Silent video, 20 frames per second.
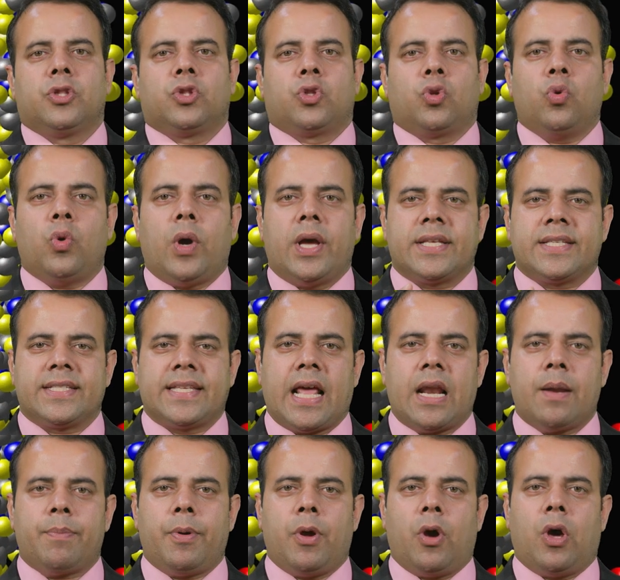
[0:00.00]
Through a
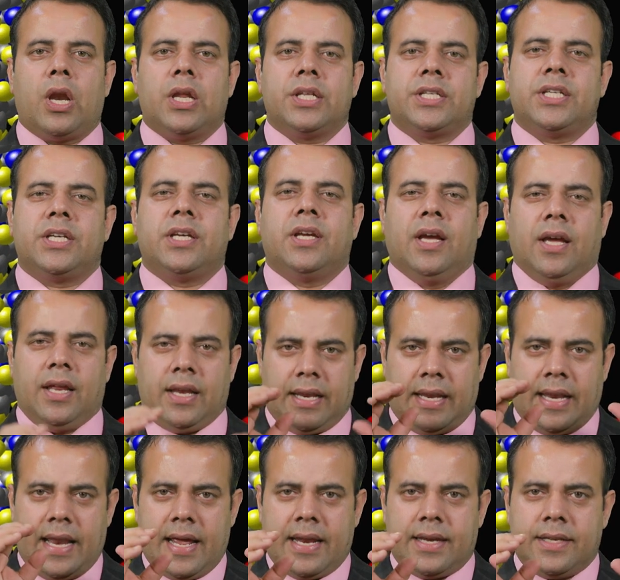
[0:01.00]
cell biology
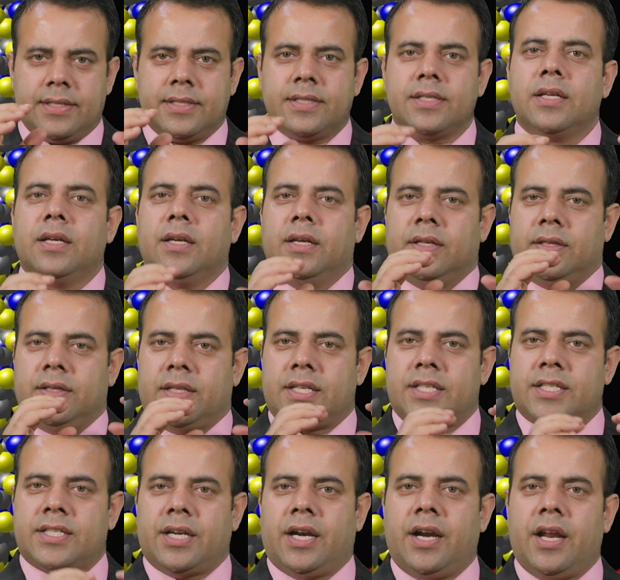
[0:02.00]
lens, the
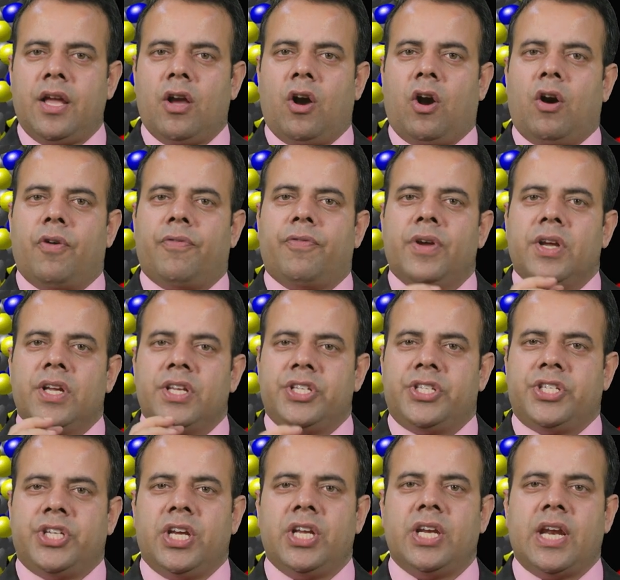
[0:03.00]
study of
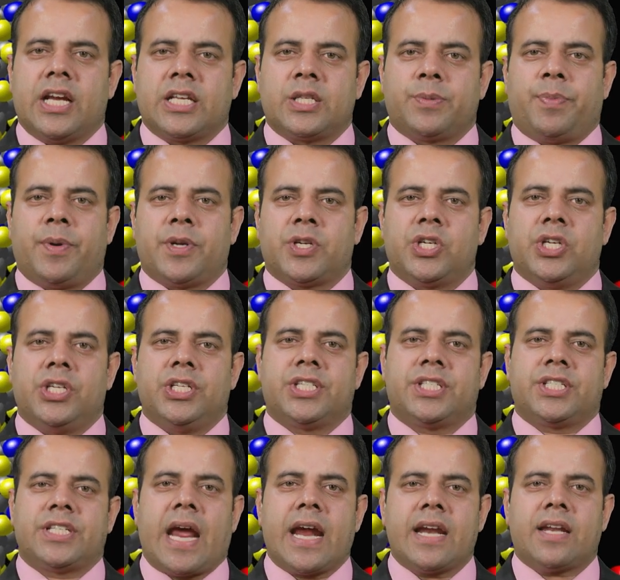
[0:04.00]
gene expression is
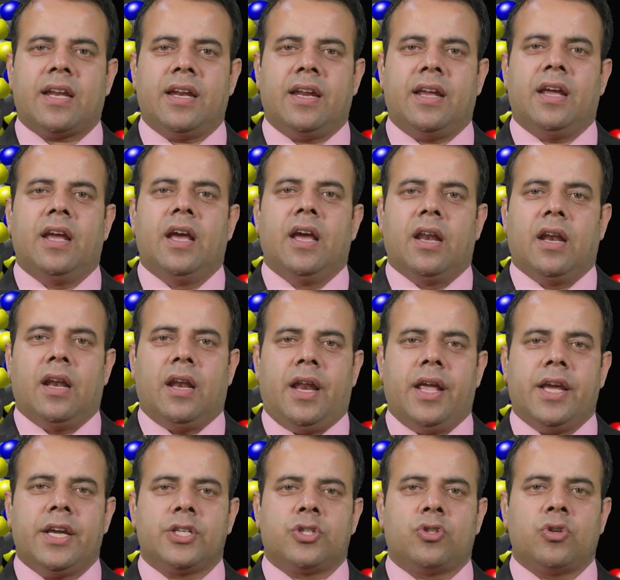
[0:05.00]
tightly
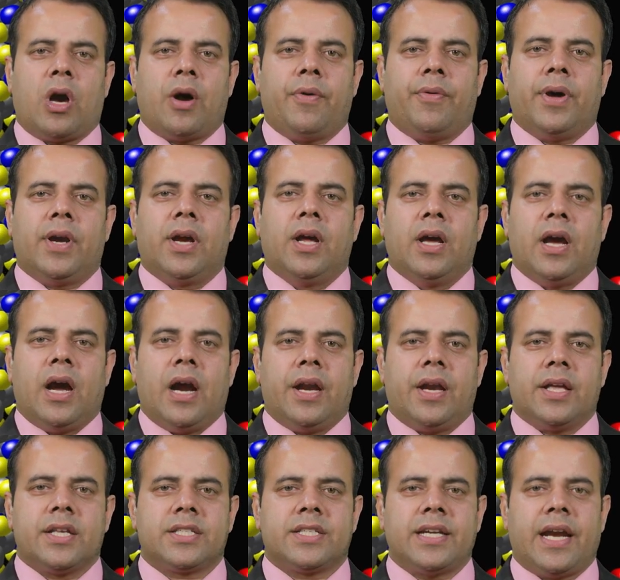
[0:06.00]
linked to our
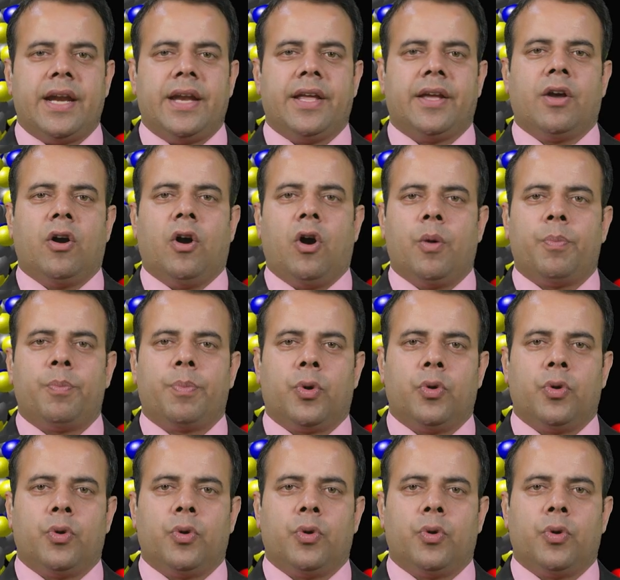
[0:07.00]
understanding of